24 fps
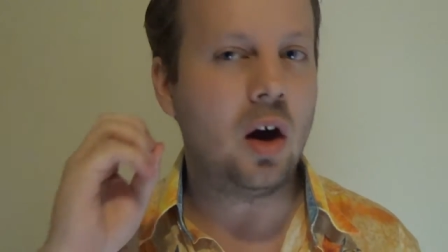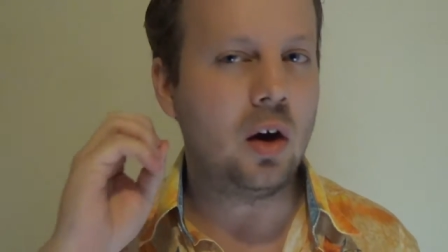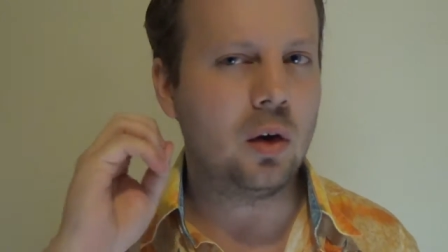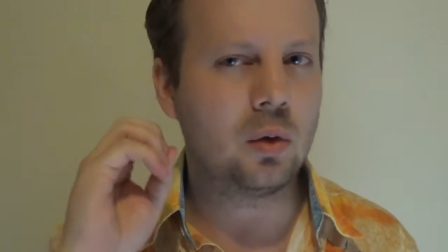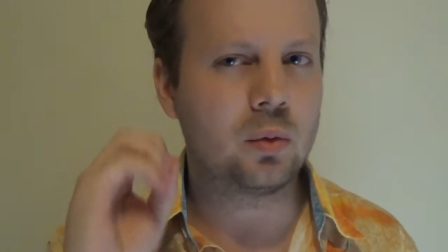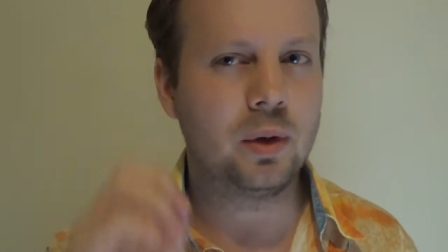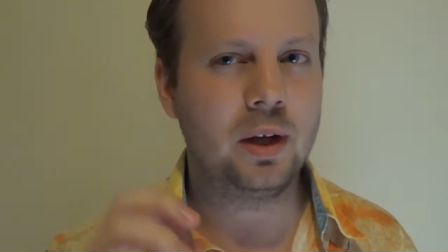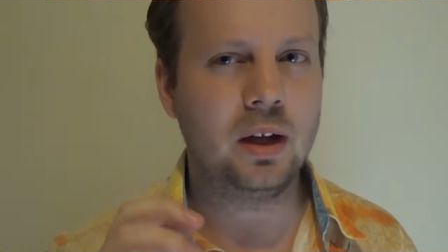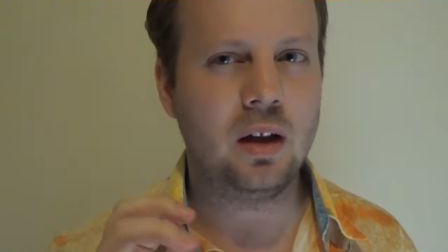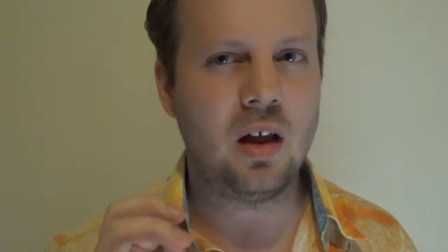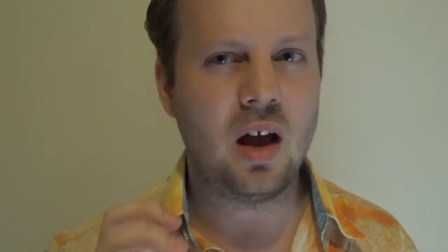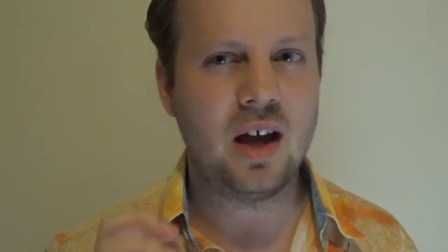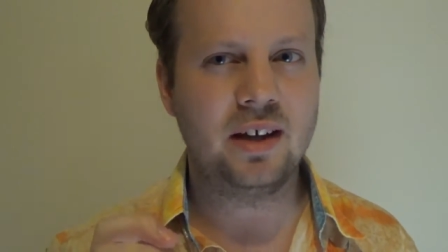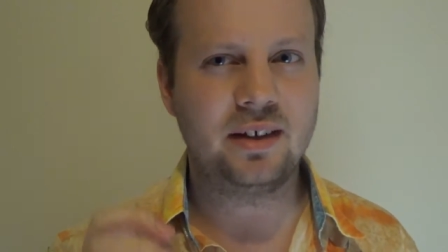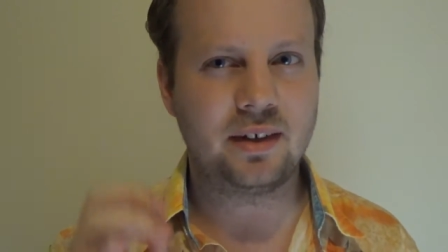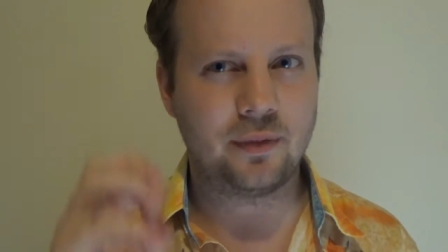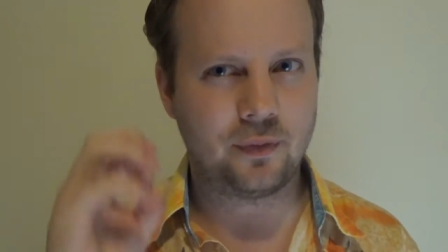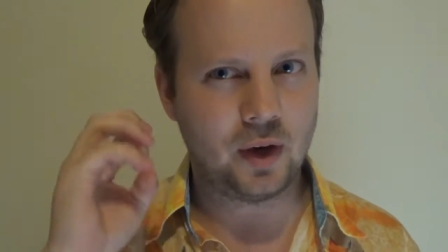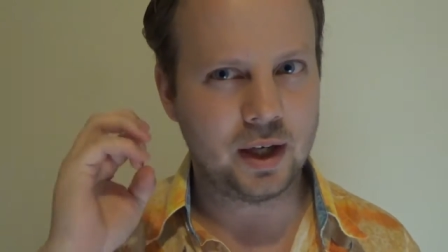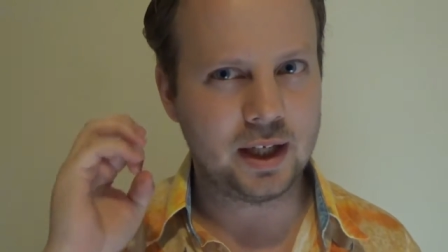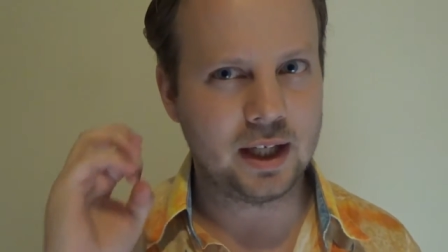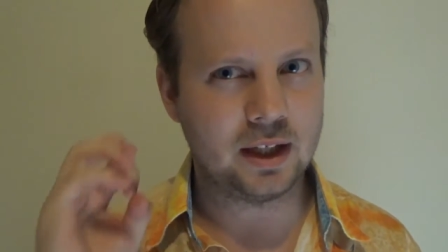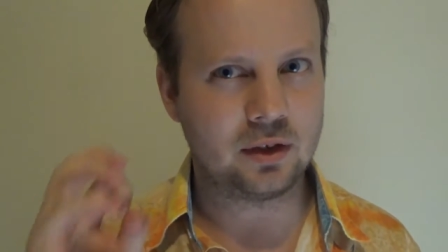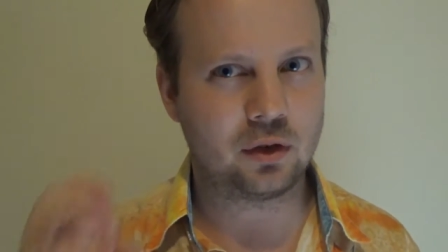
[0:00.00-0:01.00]
I'll realize
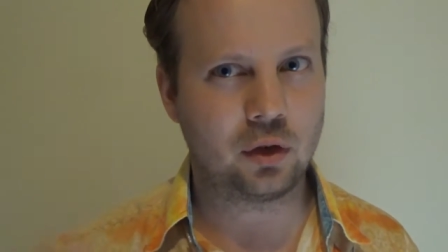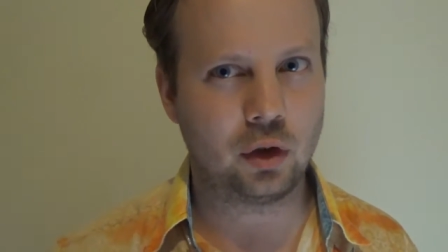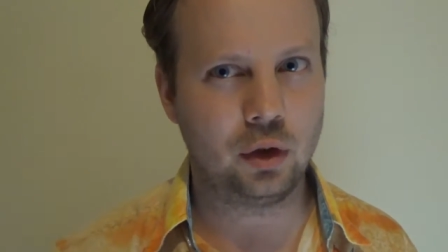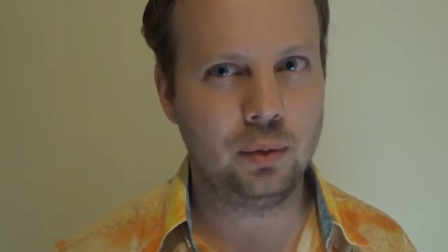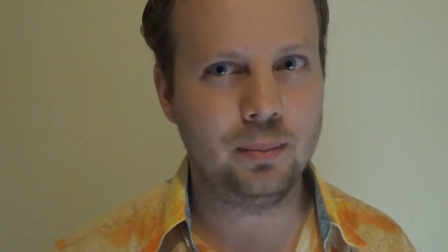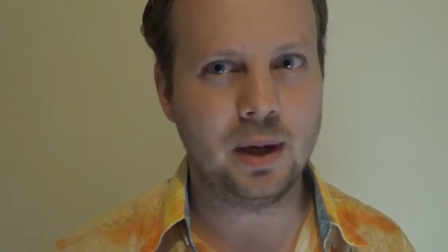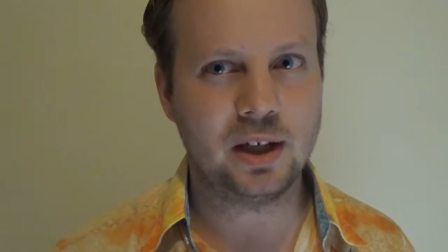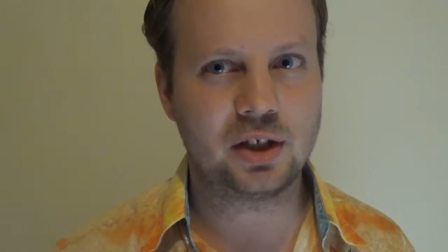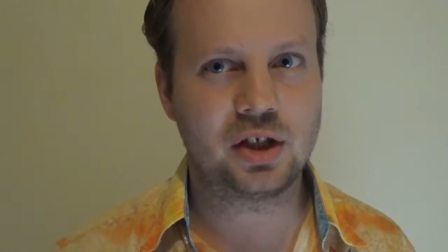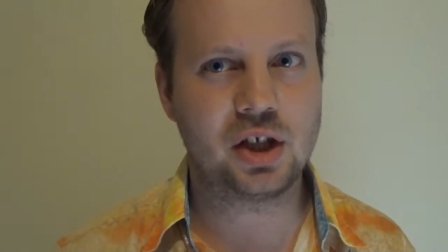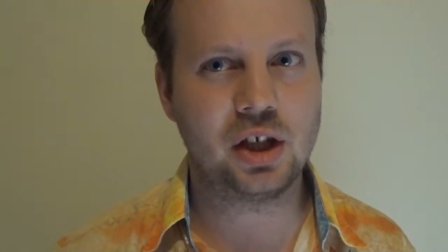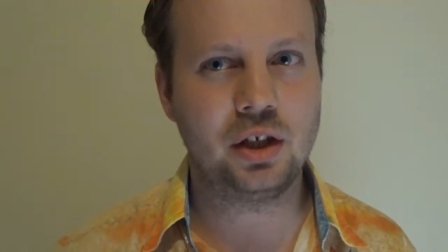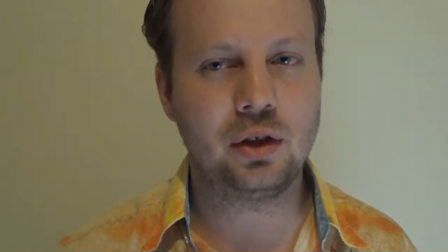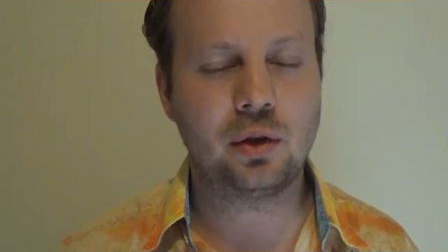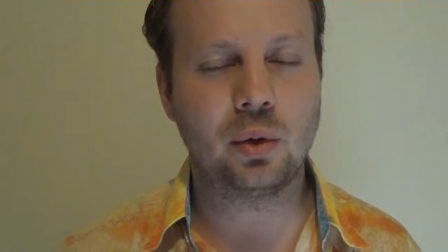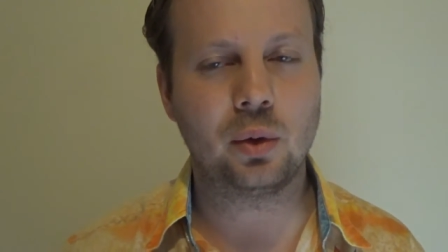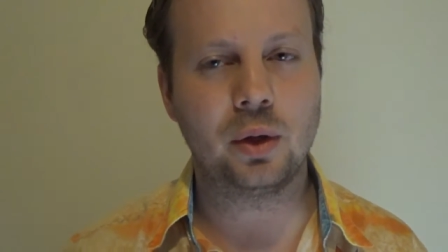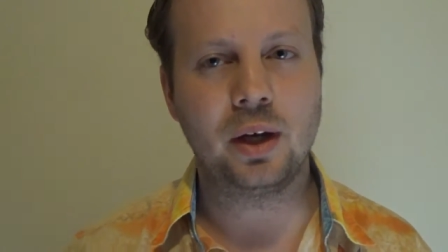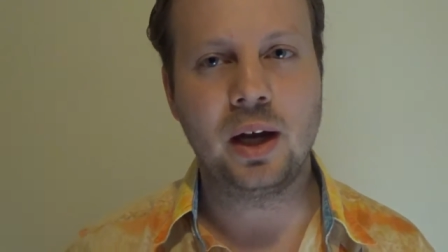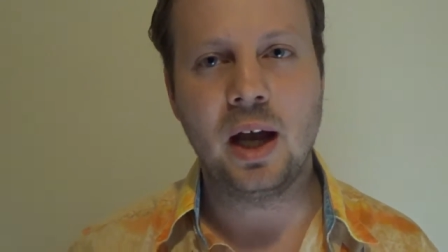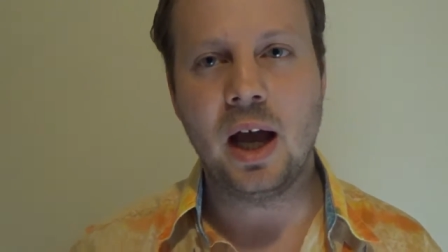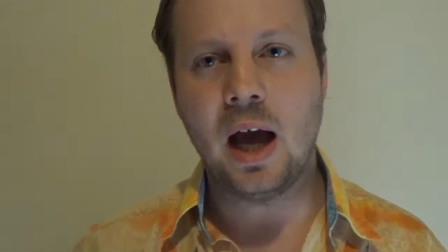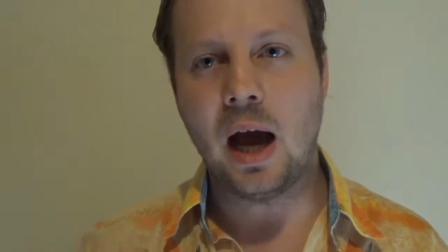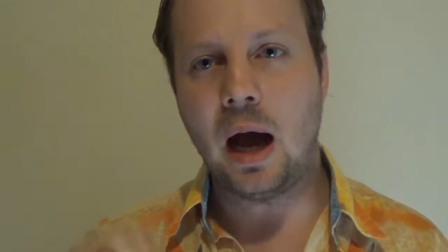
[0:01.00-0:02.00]
if I get too much
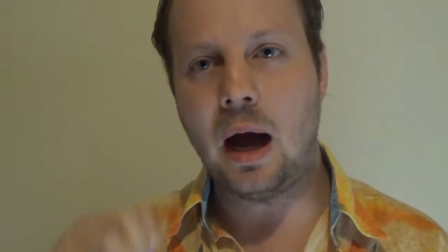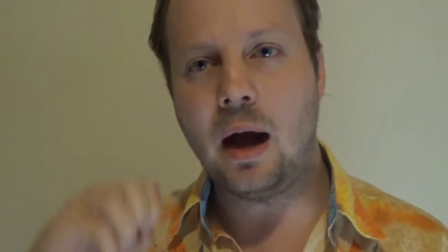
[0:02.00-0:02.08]
into it,